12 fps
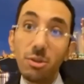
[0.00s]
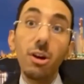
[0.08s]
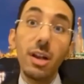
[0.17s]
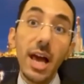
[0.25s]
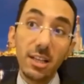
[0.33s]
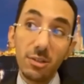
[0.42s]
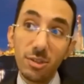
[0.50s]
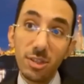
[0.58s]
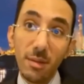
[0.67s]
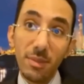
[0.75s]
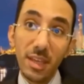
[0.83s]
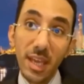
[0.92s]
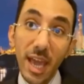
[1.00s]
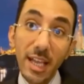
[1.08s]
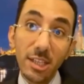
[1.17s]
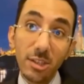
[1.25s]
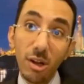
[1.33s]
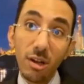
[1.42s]
go like to something
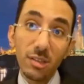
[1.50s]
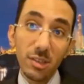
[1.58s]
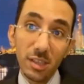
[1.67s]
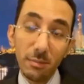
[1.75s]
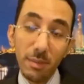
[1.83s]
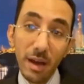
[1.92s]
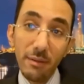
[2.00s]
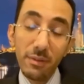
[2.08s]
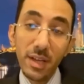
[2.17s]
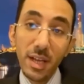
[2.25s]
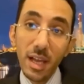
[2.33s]
$80 or above,